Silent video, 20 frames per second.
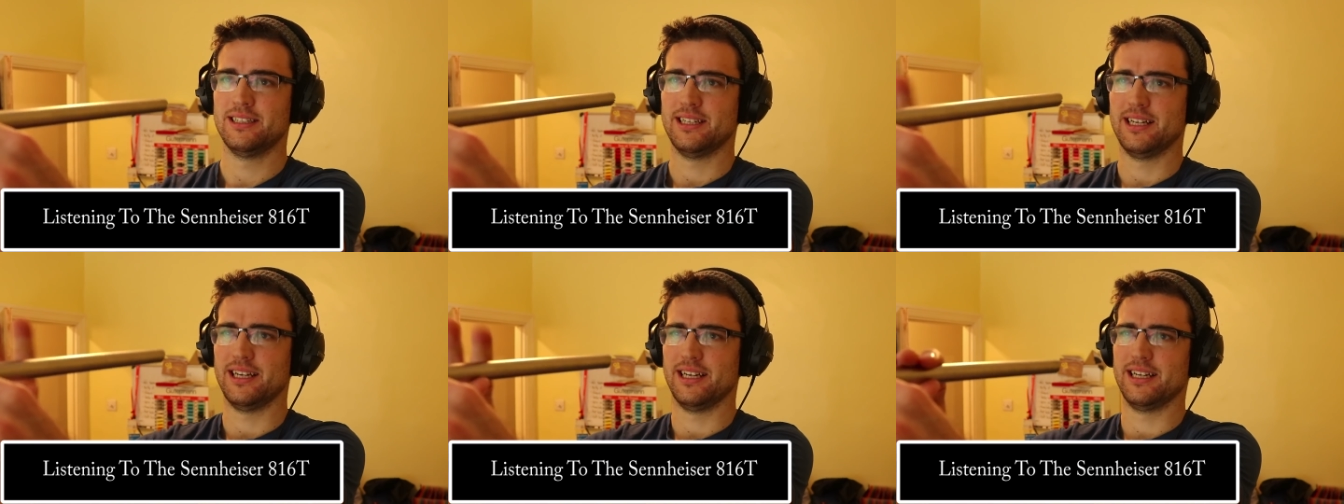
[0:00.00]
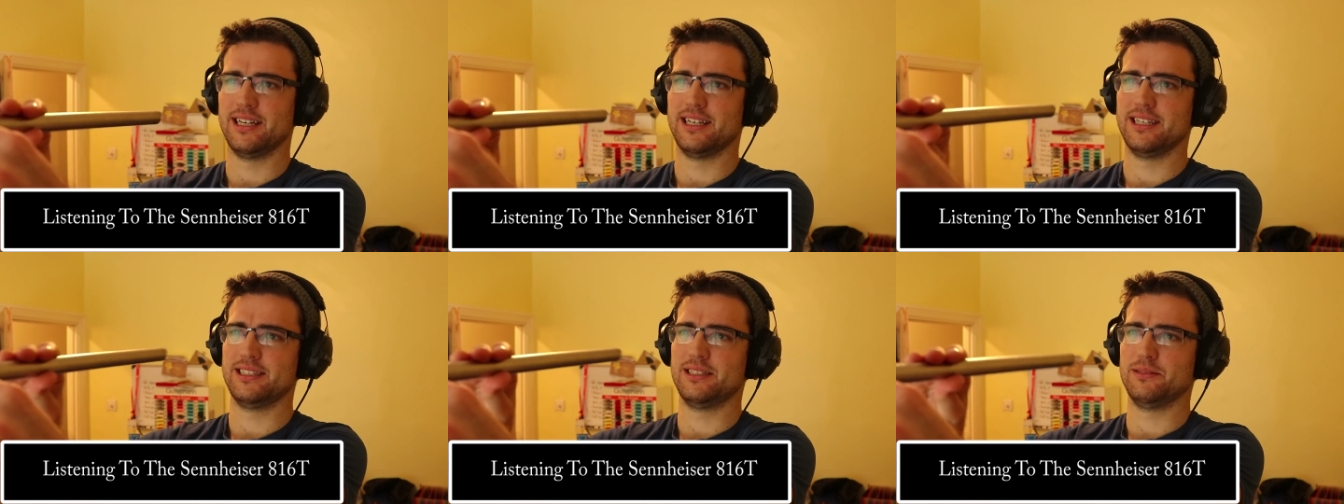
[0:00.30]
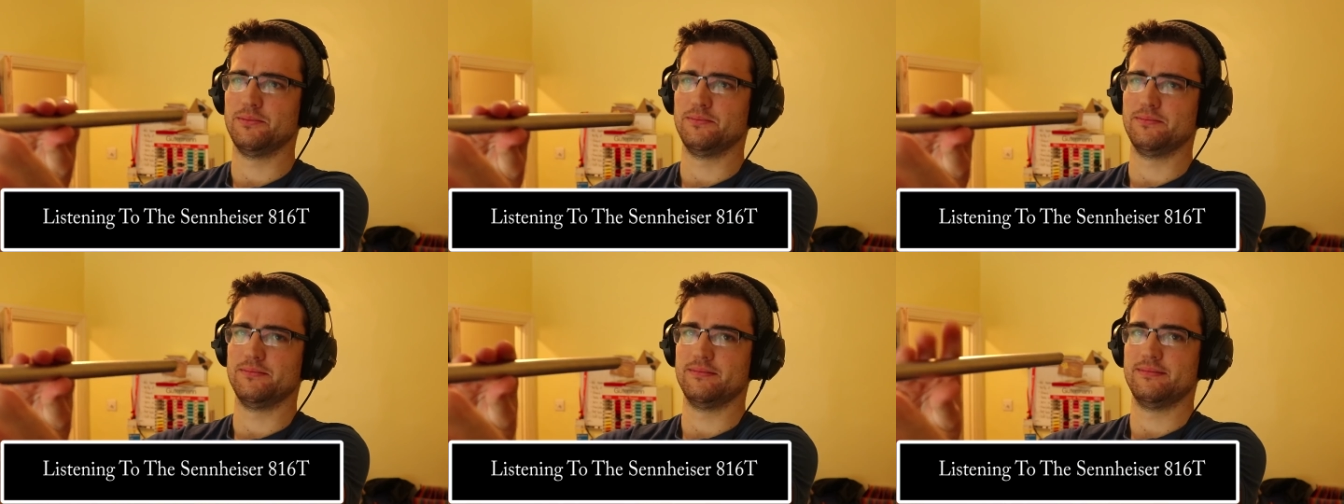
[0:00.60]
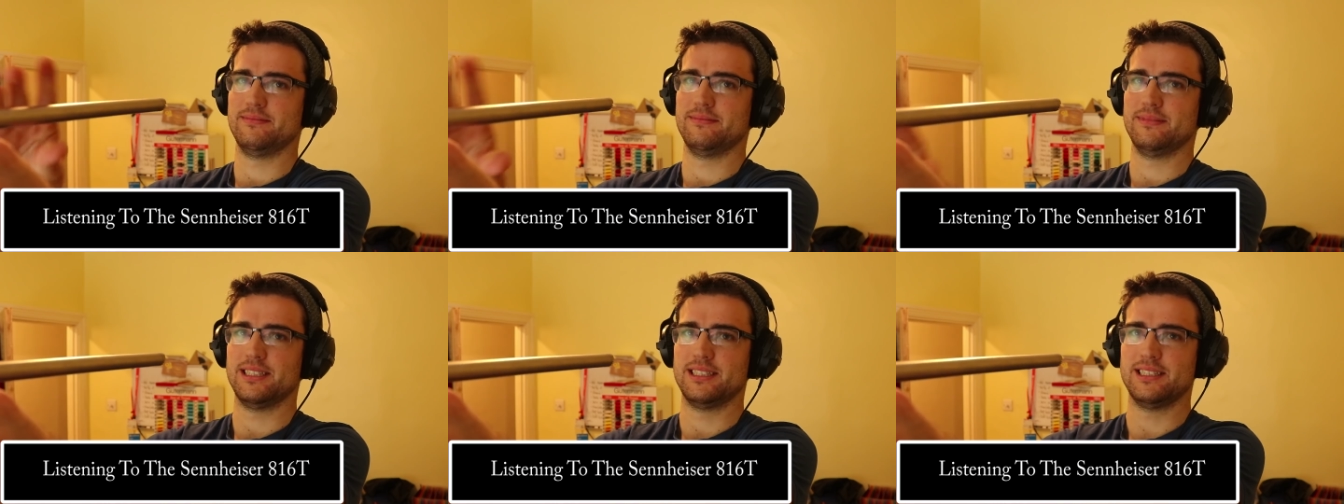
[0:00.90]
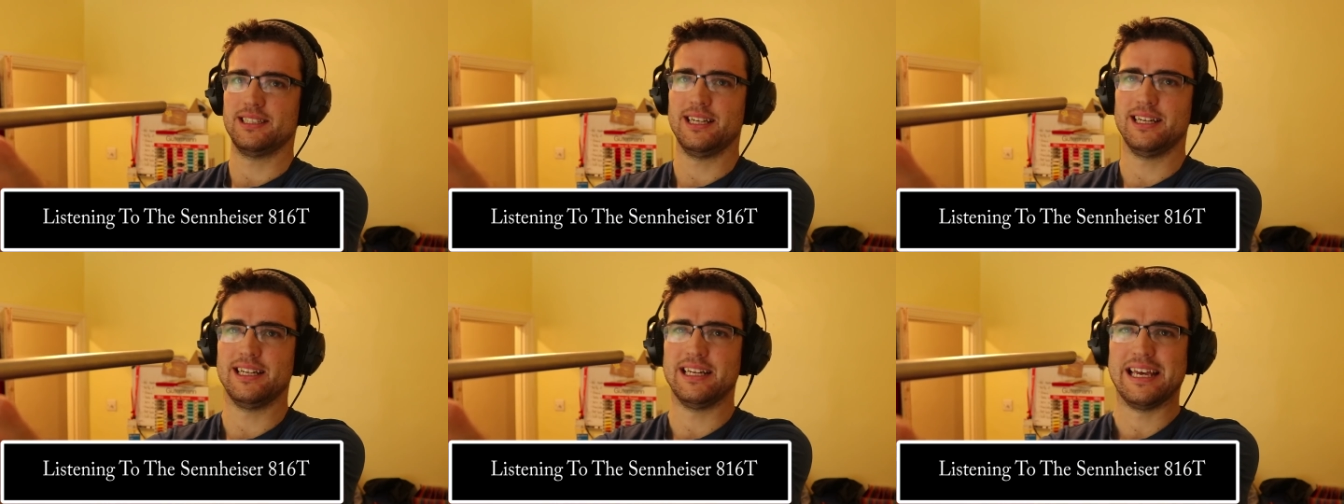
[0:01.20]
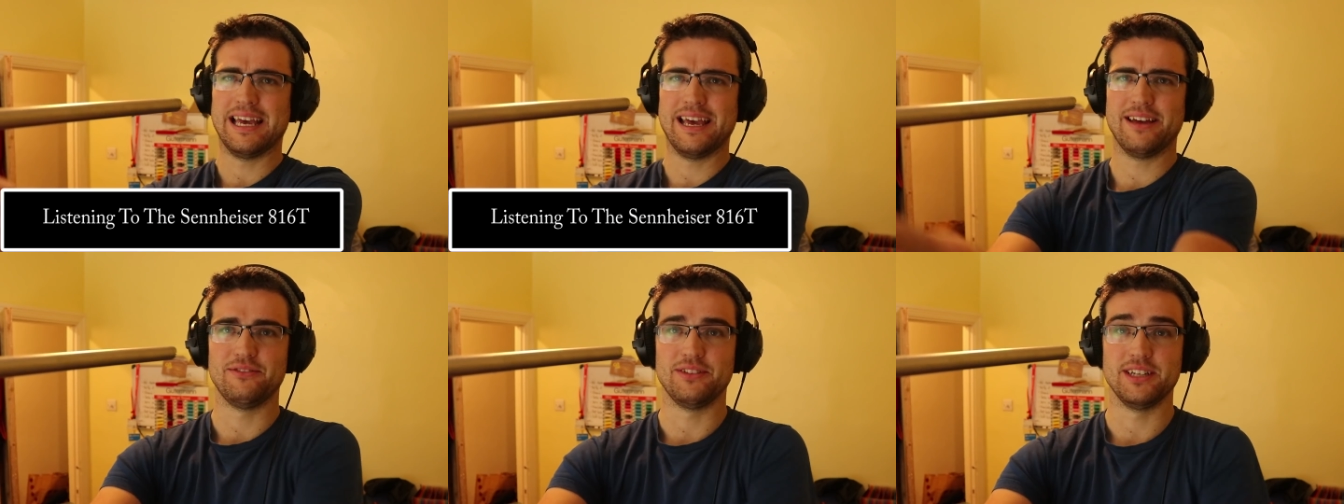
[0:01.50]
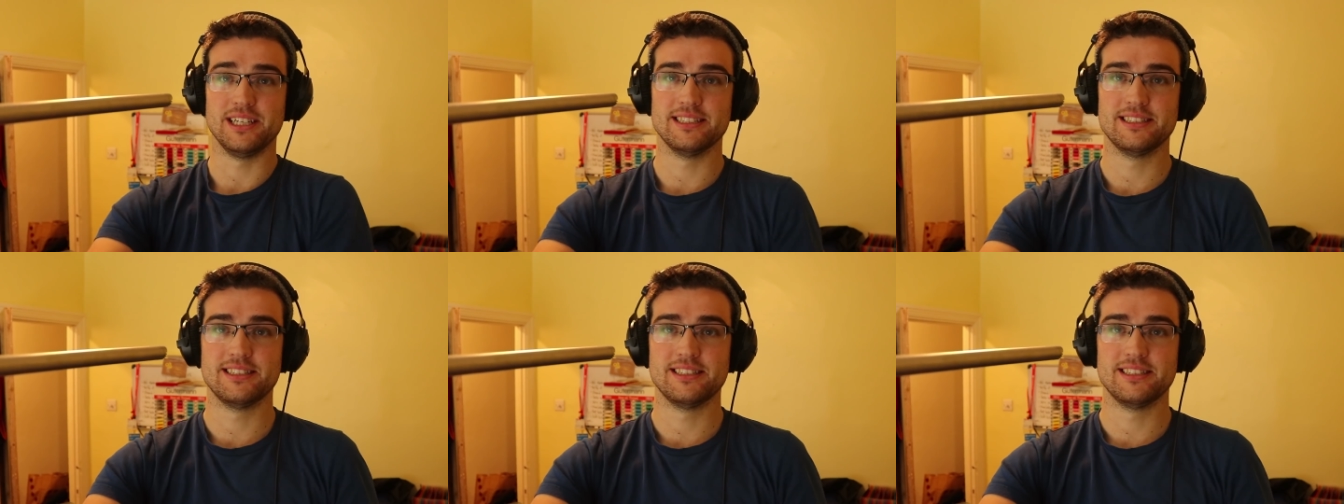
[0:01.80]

It's slightly heavy,